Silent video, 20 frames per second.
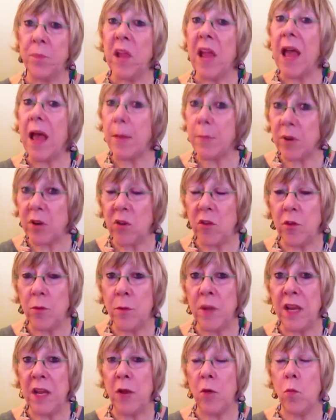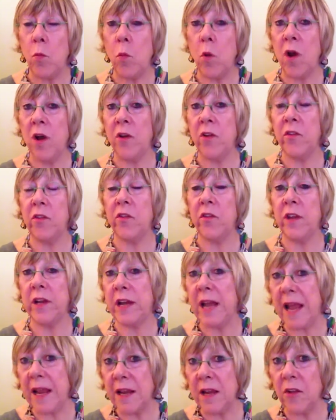happened to me was an
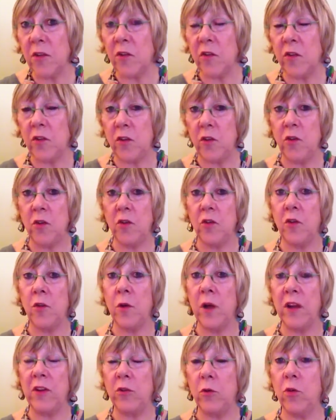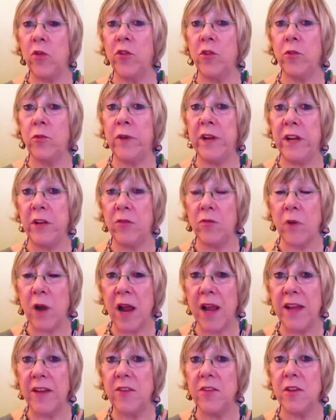adult student who I taught to read and
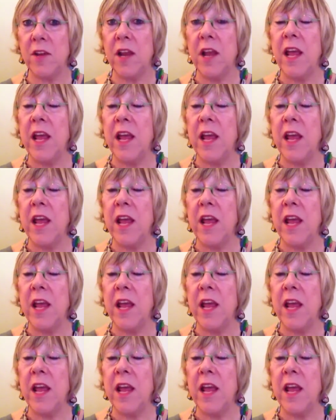write,